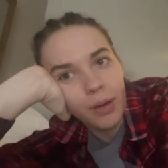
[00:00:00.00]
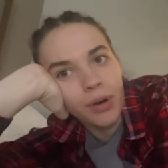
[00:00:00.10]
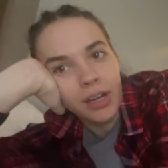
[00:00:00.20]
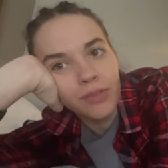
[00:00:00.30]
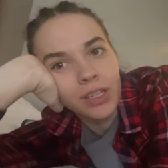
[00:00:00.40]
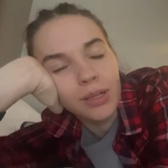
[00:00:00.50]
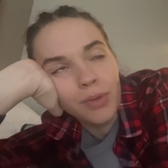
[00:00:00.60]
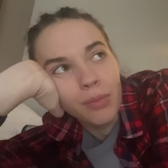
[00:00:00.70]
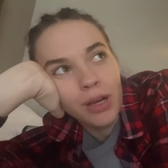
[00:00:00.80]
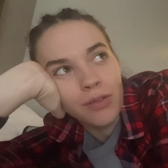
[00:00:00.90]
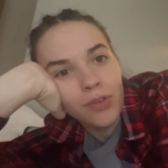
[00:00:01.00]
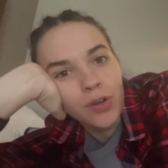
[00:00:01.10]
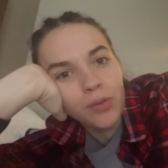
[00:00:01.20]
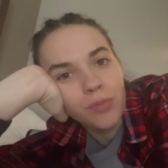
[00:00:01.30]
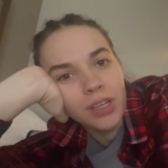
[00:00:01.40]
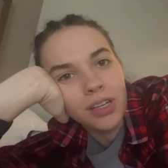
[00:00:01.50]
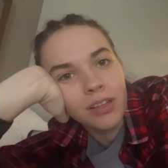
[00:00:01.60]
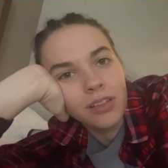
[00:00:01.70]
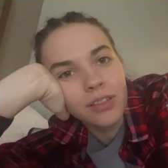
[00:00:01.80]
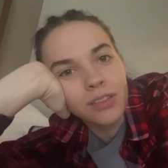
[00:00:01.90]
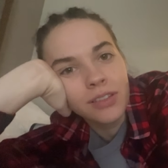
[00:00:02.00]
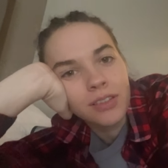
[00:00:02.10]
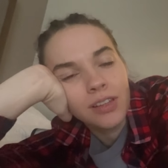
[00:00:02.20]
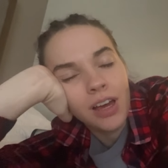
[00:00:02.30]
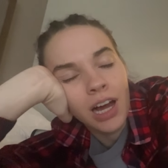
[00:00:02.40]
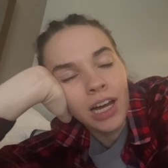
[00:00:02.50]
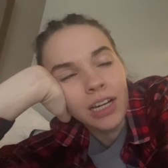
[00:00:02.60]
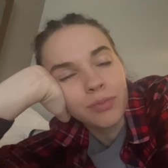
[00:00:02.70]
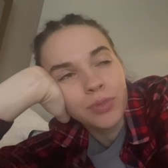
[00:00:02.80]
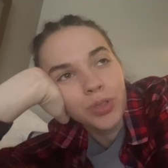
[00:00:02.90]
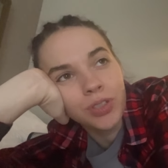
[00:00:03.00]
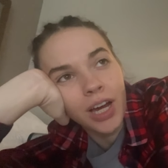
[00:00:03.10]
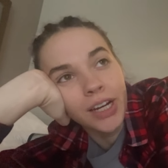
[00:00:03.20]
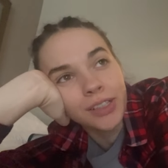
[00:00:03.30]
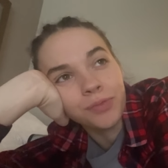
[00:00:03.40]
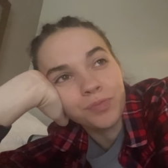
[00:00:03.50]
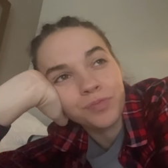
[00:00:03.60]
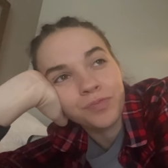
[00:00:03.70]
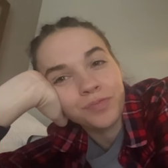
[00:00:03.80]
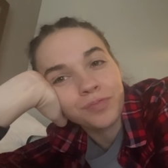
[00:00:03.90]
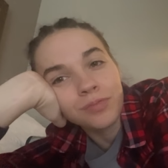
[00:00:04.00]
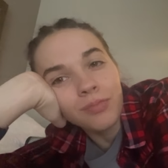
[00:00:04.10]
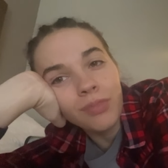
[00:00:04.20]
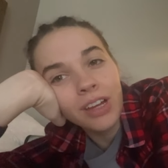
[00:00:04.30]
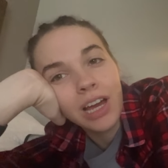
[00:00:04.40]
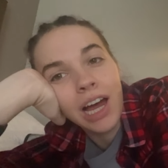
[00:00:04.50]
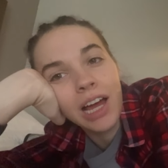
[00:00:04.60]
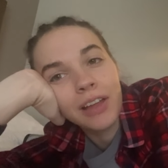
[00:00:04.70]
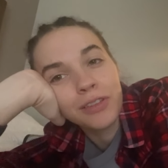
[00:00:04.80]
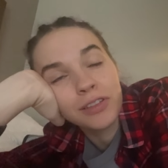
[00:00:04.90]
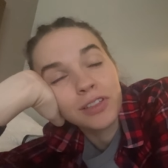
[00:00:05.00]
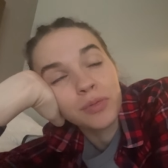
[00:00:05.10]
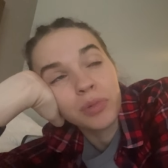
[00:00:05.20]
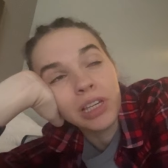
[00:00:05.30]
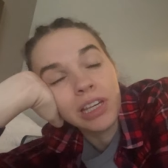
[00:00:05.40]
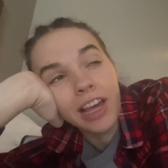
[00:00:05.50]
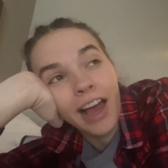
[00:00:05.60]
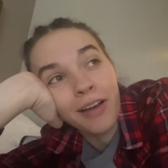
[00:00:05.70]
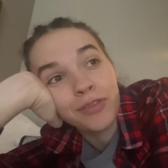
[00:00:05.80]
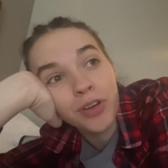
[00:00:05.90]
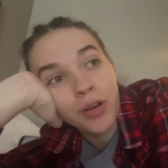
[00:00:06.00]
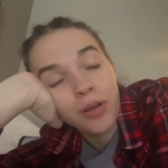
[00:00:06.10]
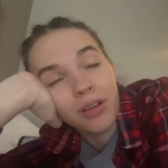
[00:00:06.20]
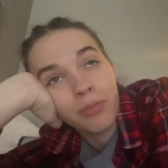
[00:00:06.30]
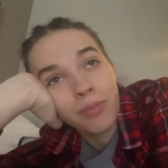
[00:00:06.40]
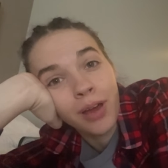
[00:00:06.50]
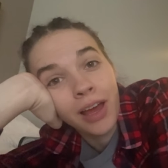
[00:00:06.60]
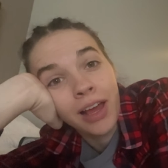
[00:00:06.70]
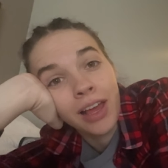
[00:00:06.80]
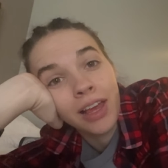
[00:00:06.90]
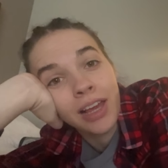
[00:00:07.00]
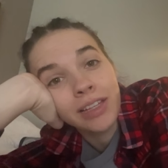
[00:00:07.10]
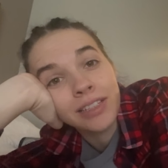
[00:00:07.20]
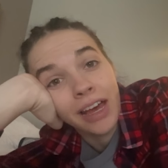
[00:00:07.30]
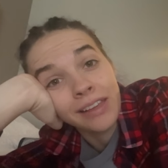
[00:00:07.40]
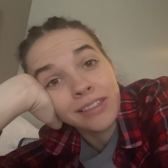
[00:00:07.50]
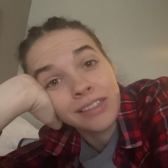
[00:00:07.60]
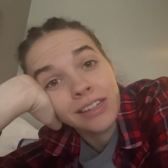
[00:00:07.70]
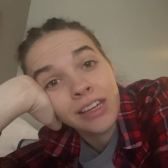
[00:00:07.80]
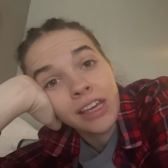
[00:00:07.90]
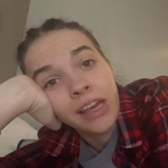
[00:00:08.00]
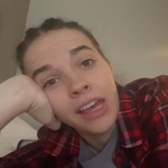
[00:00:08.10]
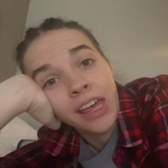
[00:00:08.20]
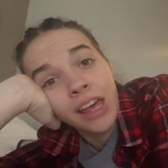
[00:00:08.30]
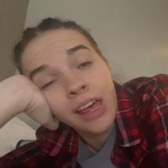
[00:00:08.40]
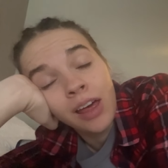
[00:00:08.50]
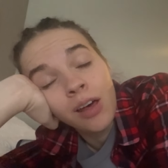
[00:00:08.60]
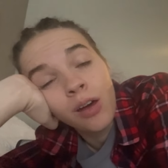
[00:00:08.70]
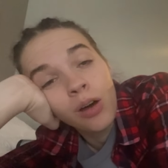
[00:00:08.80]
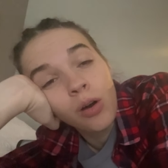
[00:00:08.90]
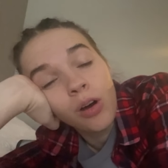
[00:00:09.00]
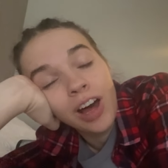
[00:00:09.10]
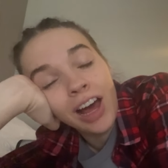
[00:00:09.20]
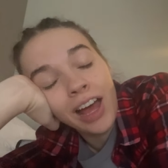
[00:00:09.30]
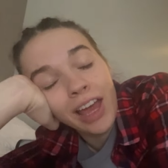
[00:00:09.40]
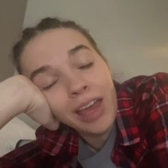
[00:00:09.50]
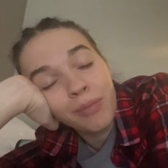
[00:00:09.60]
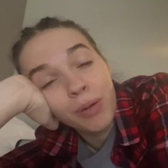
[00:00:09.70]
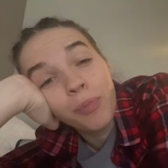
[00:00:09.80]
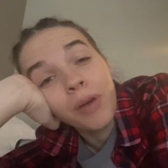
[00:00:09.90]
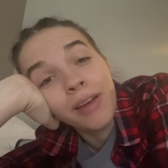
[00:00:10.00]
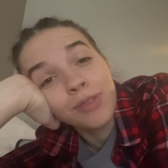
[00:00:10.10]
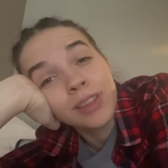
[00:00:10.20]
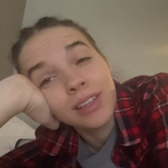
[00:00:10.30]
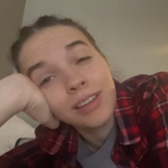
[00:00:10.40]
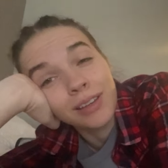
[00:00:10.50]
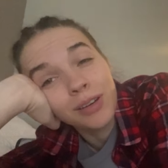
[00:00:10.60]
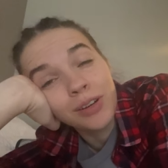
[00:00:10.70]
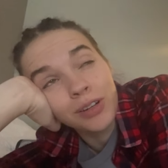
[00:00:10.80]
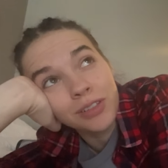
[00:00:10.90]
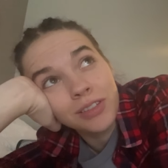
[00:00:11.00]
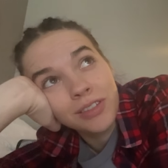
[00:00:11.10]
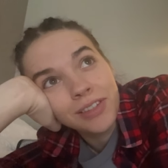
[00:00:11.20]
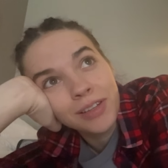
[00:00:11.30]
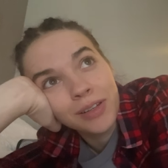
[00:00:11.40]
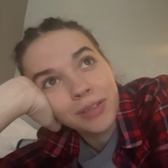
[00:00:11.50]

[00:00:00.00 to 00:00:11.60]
I'm not even getting my microphone because I'm too tired. Uh, this is me after my test. Hi, my everything hurts.